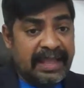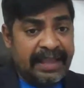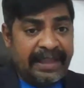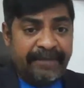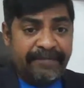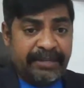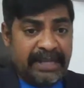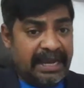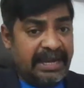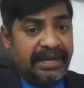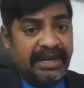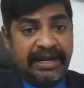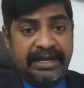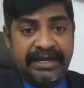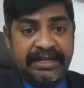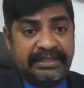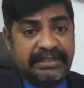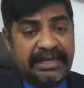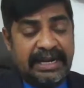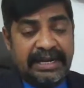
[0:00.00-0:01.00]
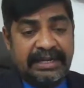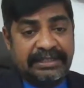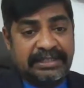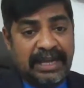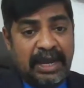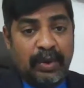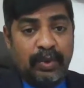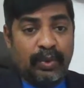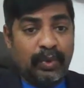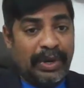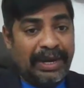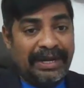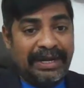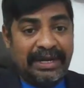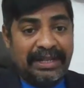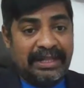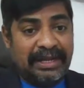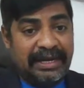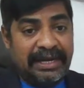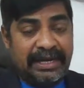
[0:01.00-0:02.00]
If site understands how to
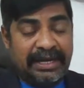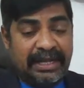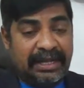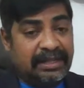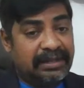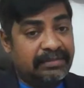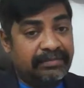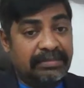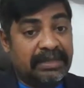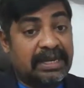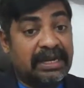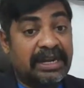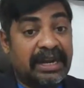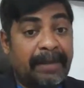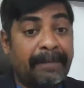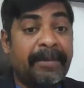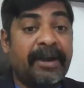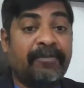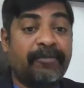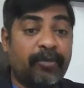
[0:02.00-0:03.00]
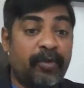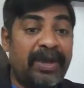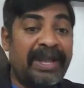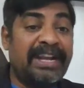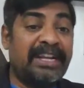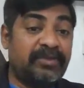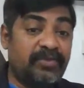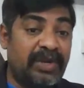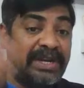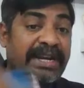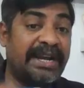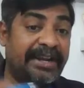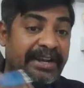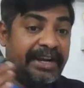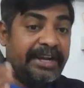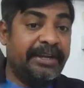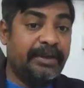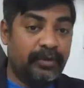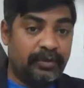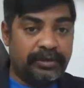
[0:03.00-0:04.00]
enter the data, the number of queries will get
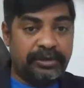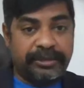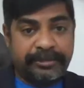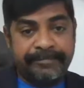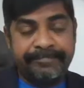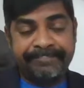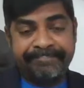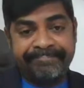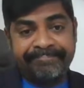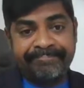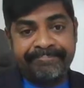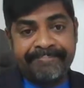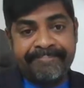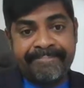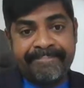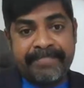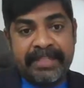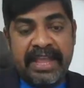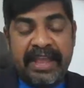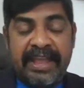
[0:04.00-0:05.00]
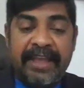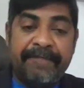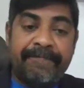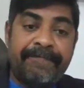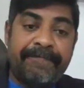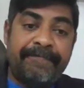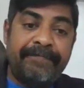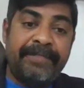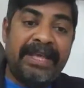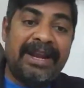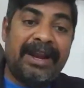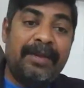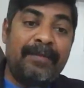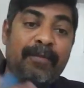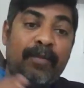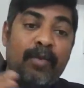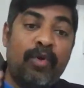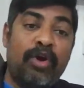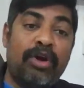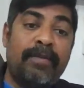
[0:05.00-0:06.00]
reduced. If there
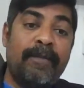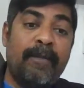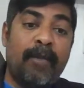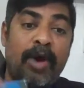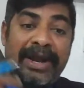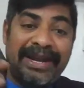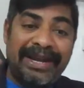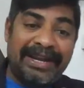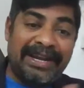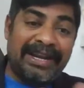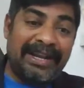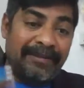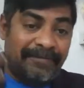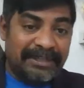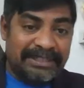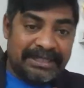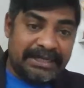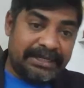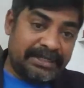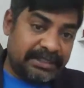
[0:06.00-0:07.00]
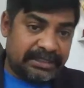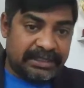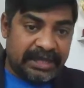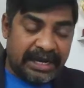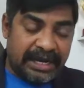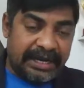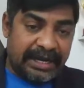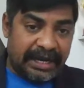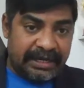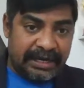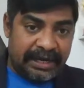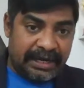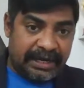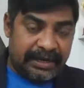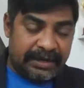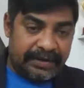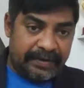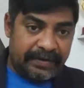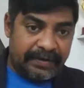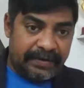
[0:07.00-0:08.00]
are more monitoring visits conducted,
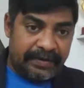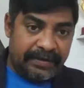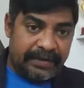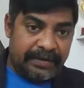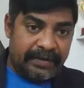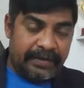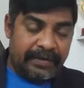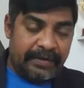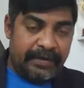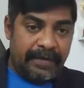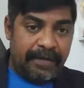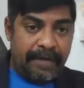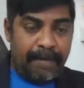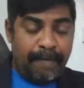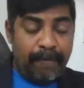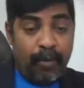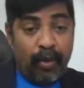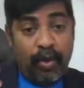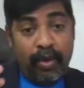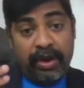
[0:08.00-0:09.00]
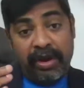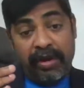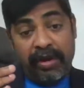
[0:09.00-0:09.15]
more